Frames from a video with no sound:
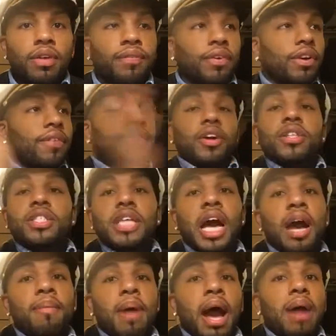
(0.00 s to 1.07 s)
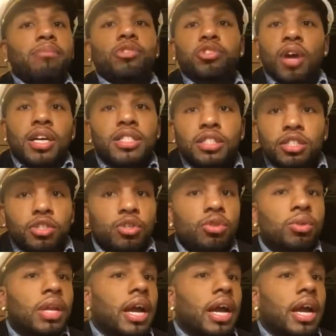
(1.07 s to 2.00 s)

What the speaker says: From the first time, I'm trusting you.